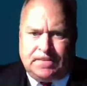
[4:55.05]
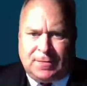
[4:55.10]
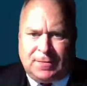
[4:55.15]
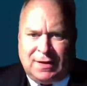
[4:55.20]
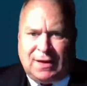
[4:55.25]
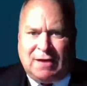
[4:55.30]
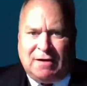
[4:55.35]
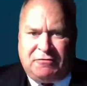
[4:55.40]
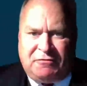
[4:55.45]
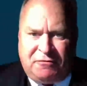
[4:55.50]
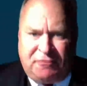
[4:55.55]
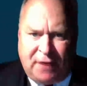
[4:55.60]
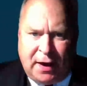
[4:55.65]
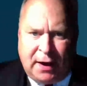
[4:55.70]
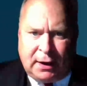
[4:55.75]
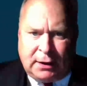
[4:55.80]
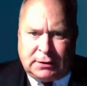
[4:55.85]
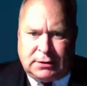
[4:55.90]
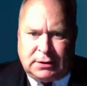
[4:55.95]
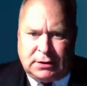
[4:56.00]
The
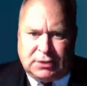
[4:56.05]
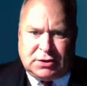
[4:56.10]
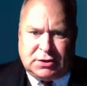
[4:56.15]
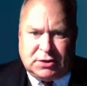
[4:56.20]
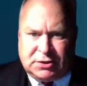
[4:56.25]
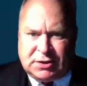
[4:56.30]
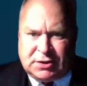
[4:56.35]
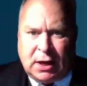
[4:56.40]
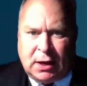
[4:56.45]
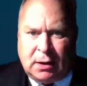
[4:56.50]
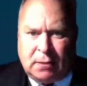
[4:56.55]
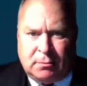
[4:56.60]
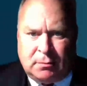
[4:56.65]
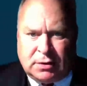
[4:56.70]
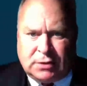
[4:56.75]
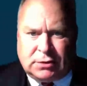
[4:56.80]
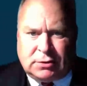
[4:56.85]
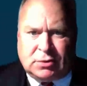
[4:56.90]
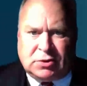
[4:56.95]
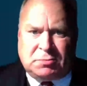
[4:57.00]
effect is the same,
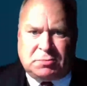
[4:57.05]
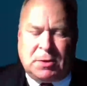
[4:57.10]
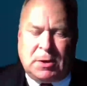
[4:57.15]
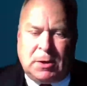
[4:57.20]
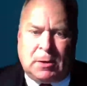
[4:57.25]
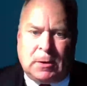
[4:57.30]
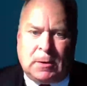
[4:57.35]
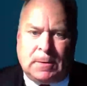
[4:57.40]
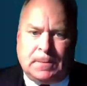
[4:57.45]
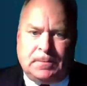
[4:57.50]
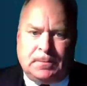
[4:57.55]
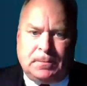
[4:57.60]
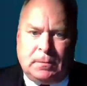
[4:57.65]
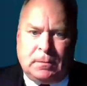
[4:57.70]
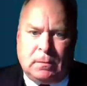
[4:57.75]
Mr. Speaker.